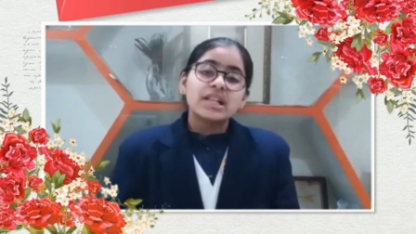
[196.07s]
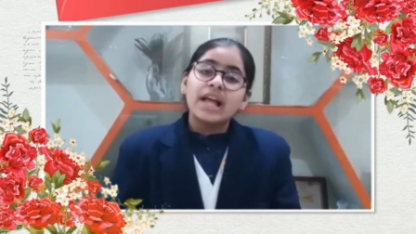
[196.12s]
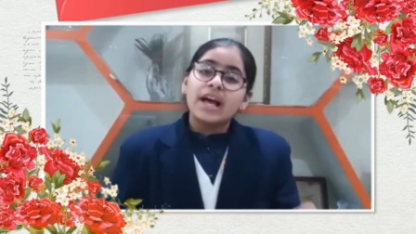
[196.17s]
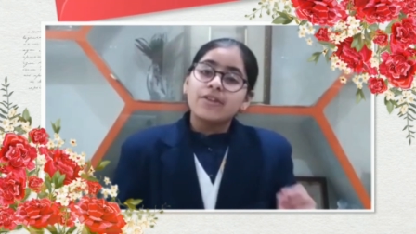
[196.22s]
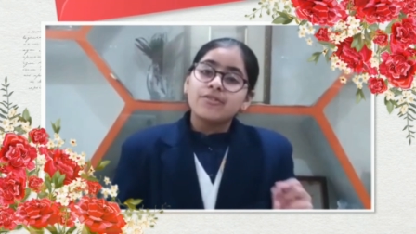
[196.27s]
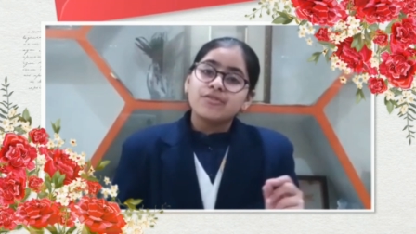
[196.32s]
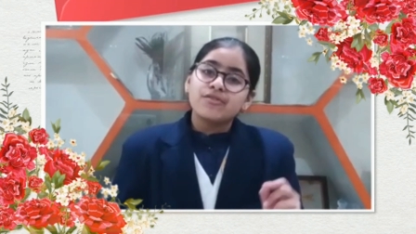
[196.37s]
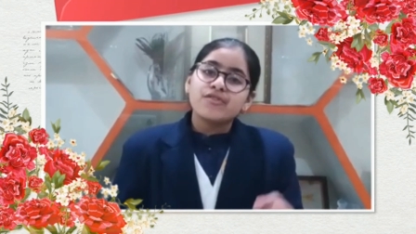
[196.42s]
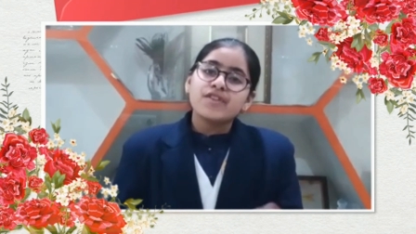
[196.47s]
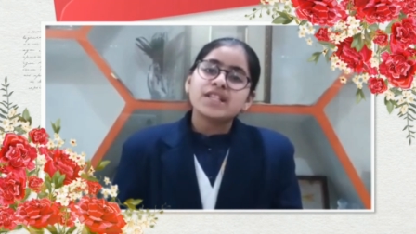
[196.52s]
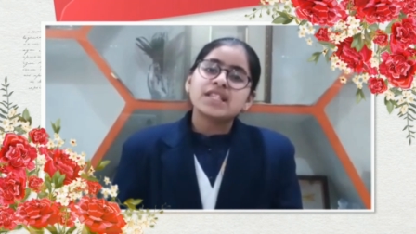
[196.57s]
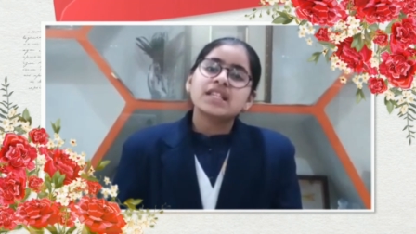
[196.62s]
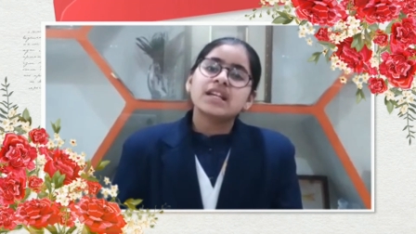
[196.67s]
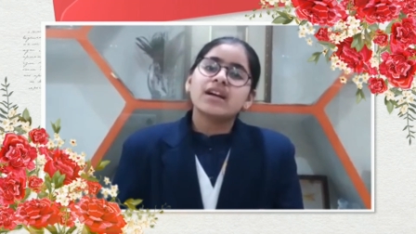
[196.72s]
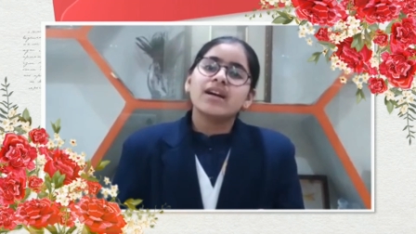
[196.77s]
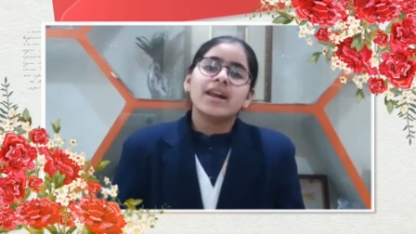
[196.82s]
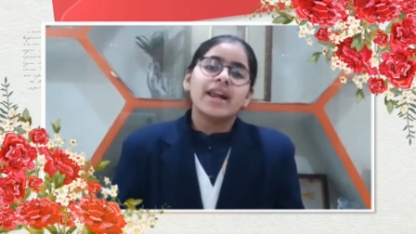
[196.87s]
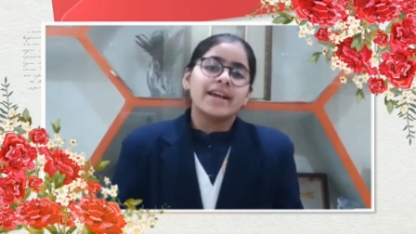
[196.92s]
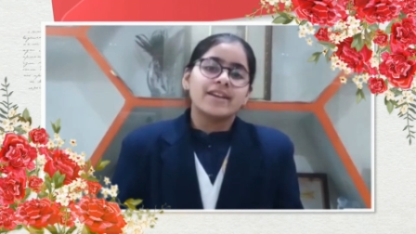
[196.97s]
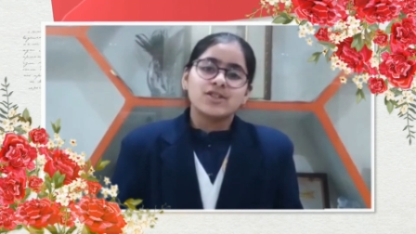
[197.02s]
and
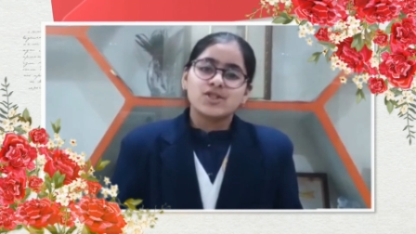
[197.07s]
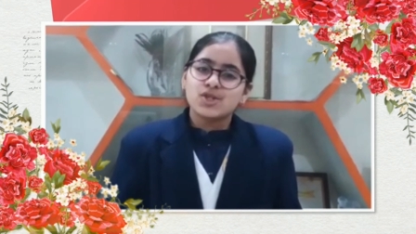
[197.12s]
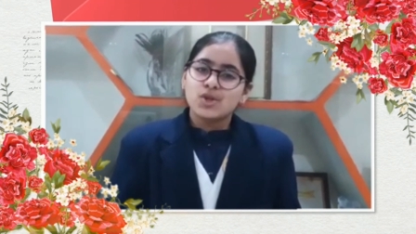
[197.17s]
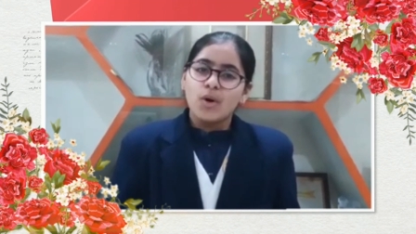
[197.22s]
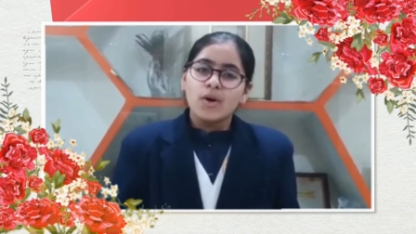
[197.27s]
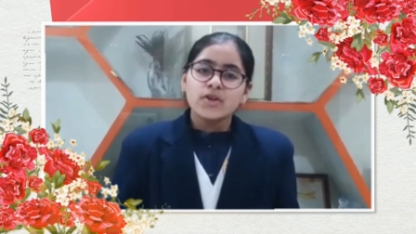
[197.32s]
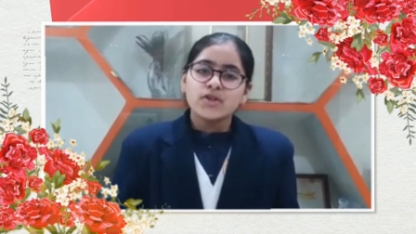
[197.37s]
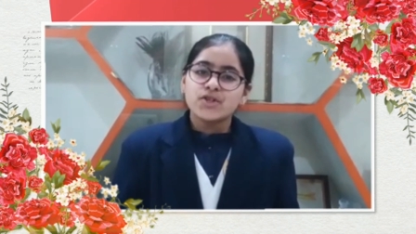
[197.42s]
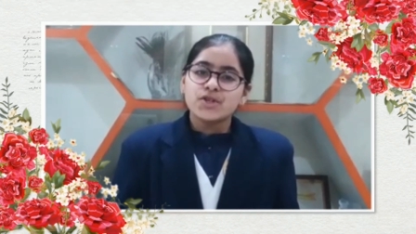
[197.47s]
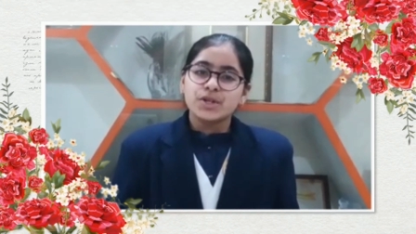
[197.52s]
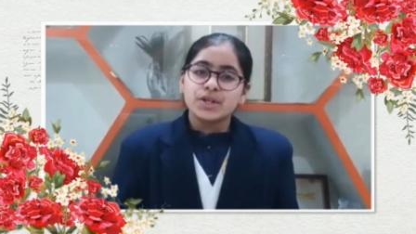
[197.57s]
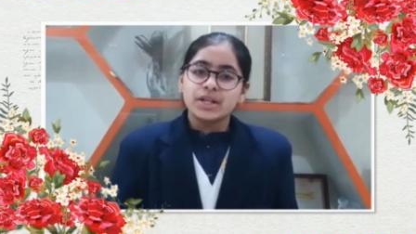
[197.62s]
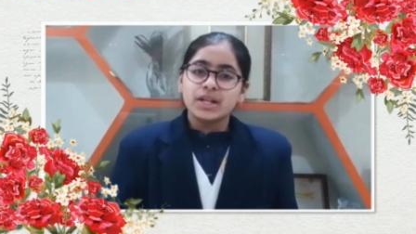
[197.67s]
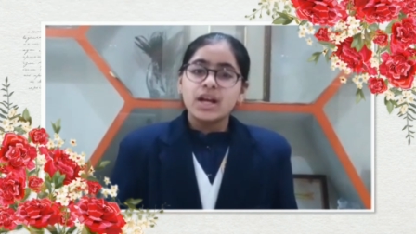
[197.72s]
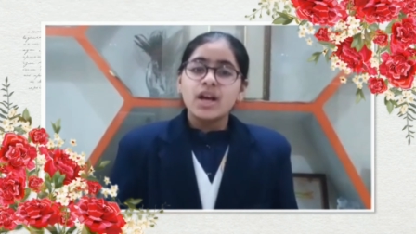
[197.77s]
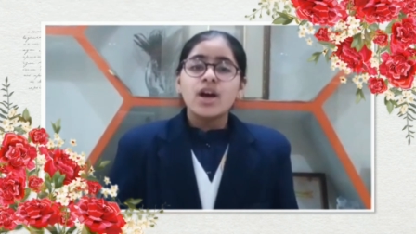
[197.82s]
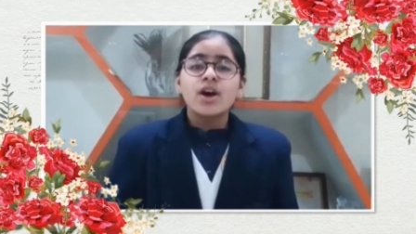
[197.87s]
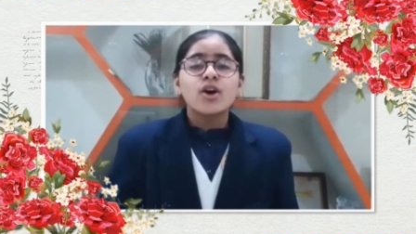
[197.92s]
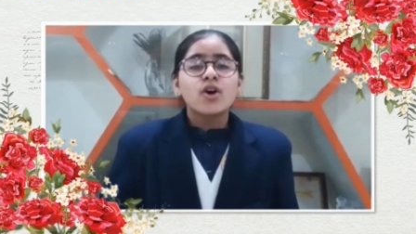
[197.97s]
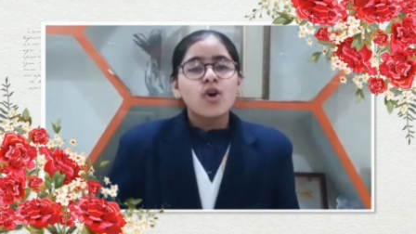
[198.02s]
physical
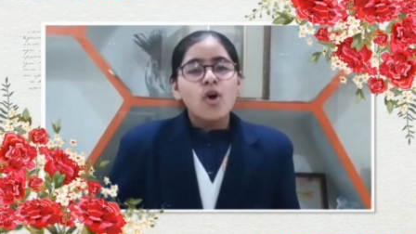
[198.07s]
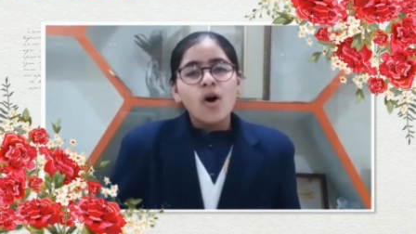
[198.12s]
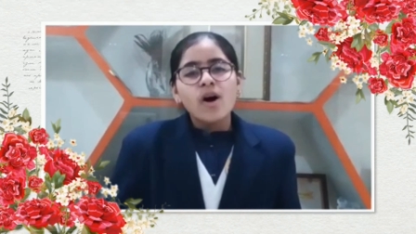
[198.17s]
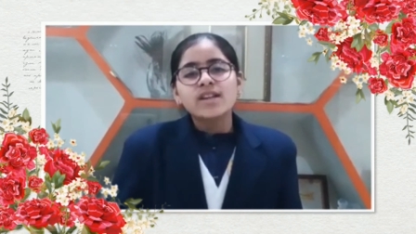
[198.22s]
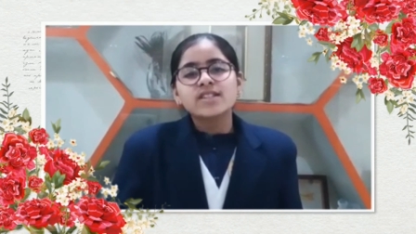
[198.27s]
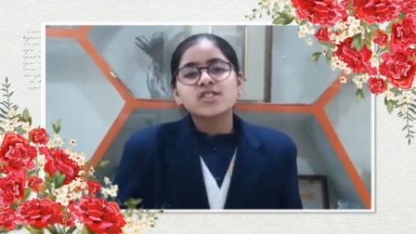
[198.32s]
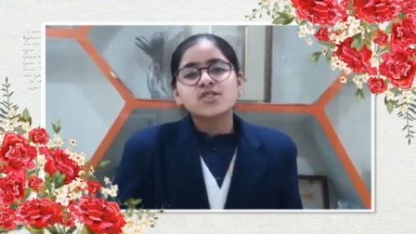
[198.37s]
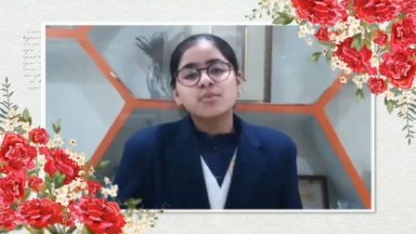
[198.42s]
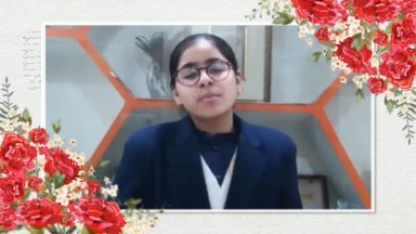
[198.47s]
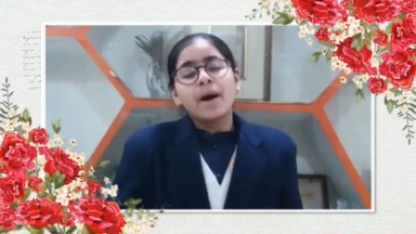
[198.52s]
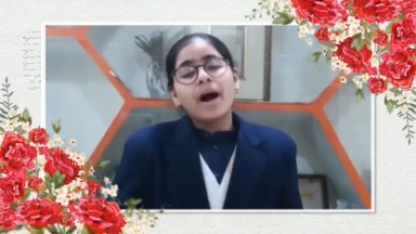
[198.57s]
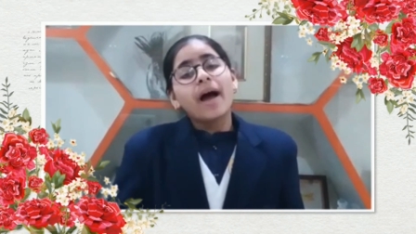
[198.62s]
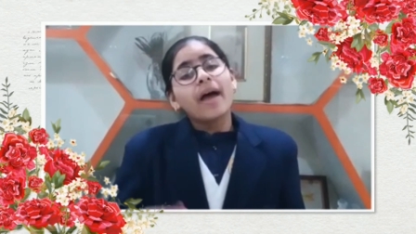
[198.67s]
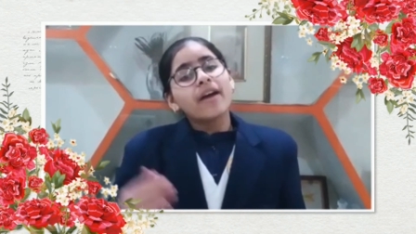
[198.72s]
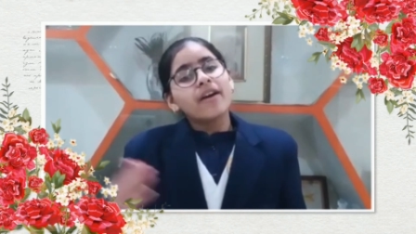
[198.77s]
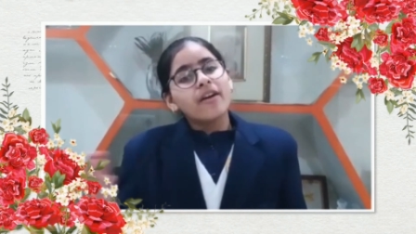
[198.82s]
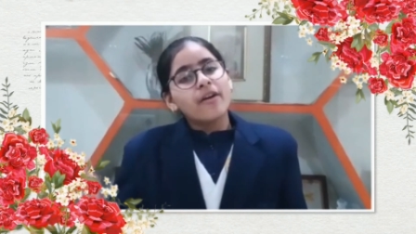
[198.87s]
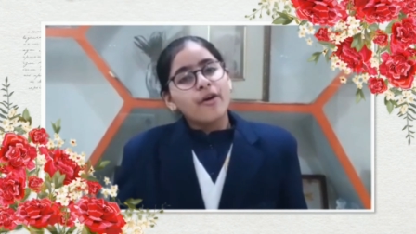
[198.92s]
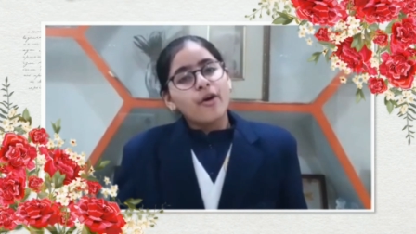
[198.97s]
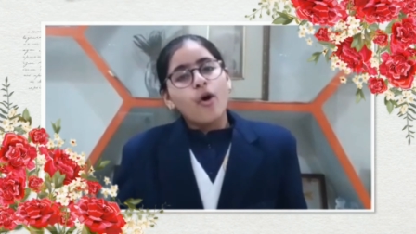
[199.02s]
exhaustion caused by
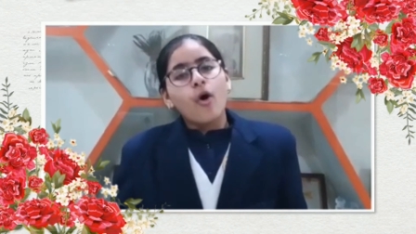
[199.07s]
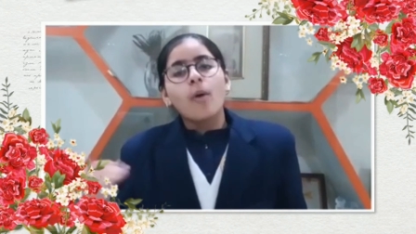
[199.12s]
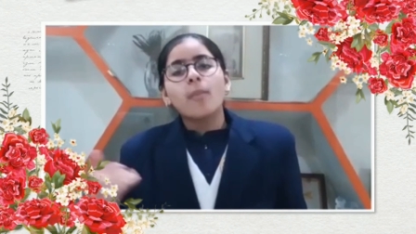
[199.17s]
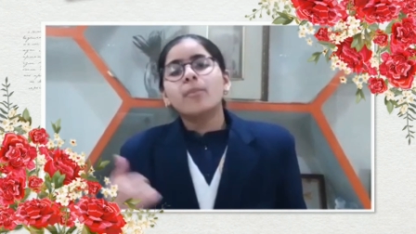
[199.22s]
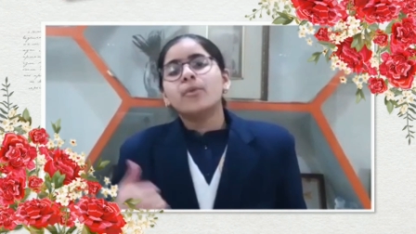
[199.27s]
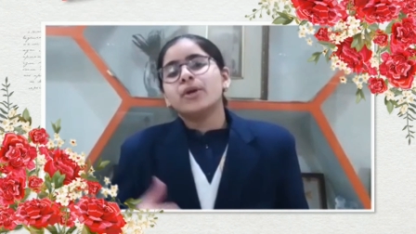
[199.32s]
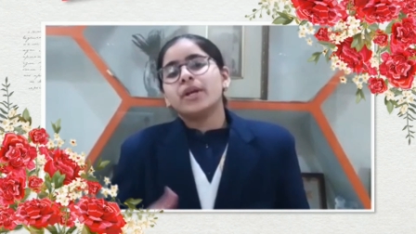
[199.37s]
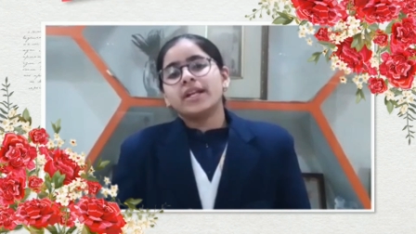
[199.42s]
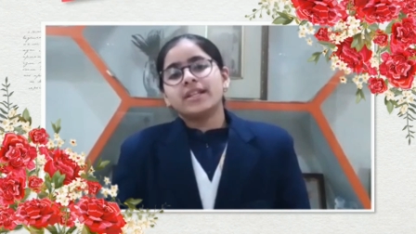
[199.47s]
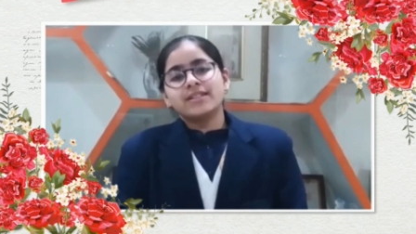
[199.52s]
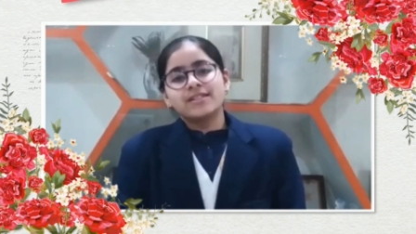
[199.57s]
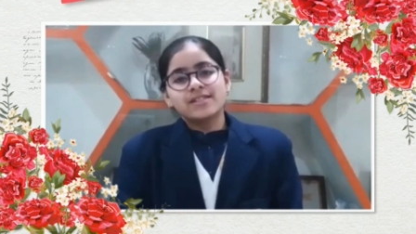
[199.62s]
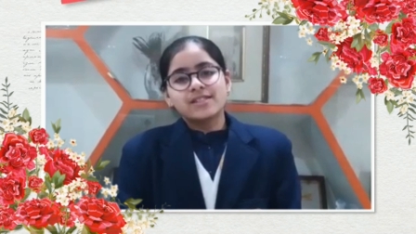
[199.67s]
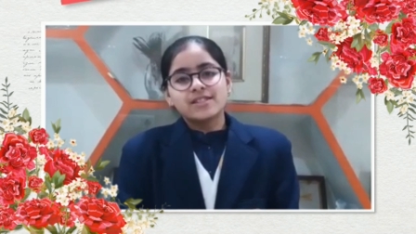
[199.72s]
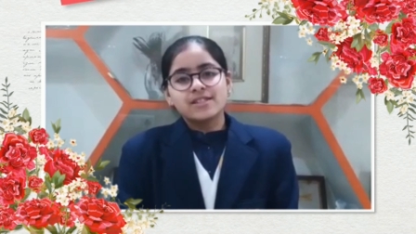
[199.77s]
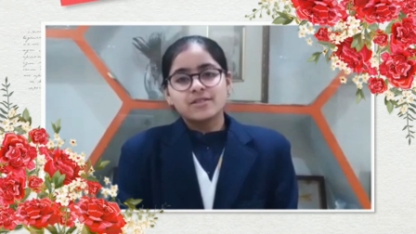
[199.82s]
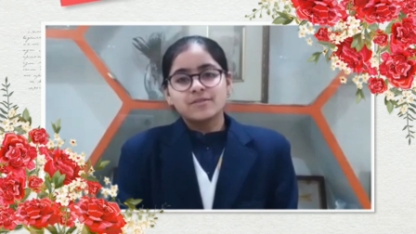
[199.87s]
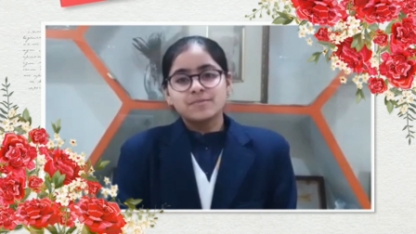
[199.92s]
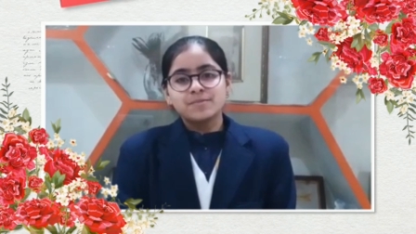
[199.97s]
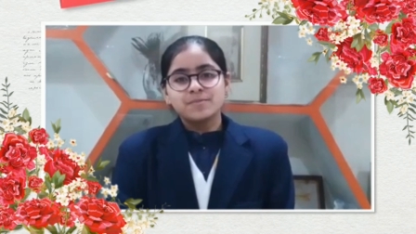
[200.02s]
her
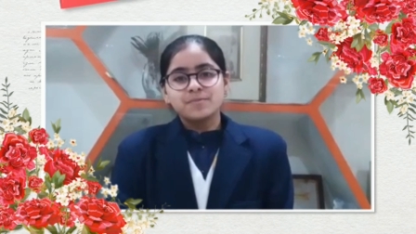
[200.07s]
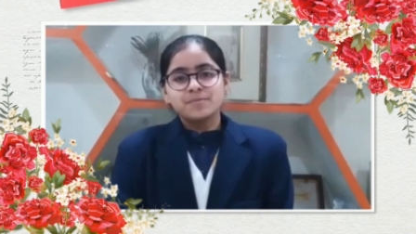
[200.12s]
opponents.